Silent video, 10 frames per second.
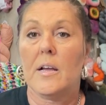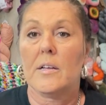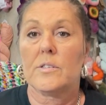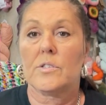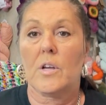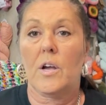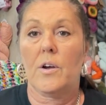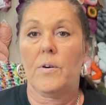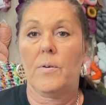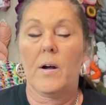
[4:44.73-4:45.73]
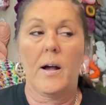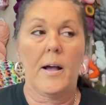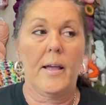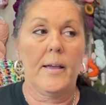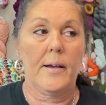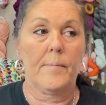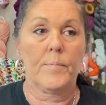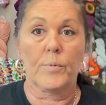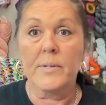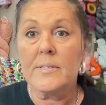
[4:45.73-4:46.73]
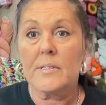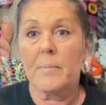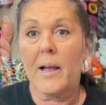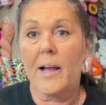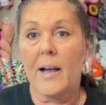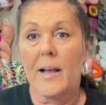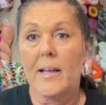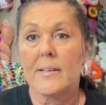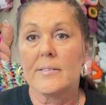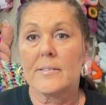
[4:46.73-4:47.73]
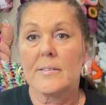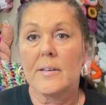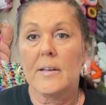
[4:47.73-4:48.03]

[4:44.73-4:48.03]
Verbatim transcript: So I um, rinsed my eyes